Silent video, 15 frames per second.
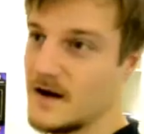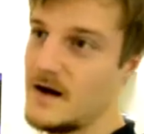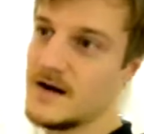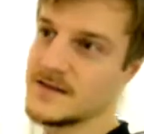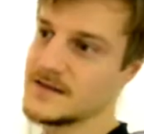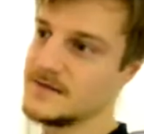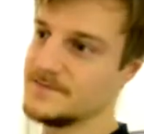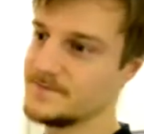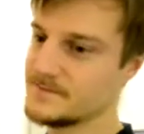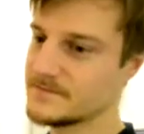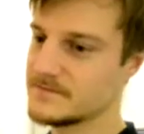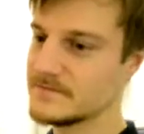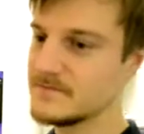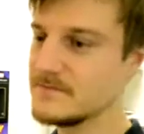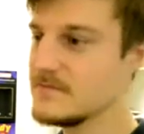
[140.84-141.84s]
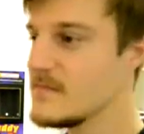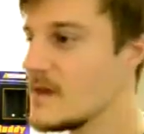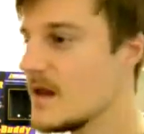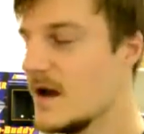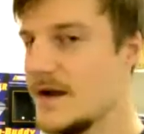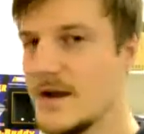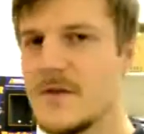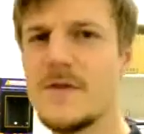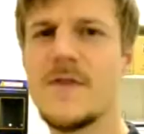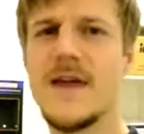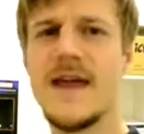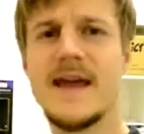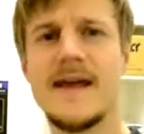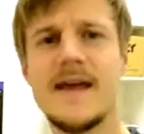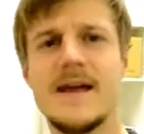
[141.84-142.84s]
awesome. Another
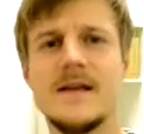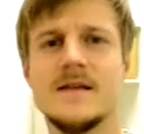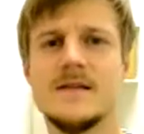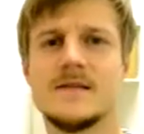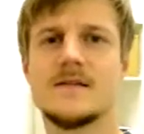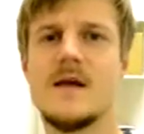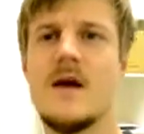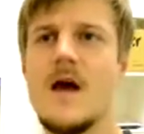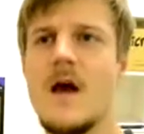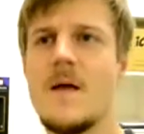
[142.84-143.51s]
thing is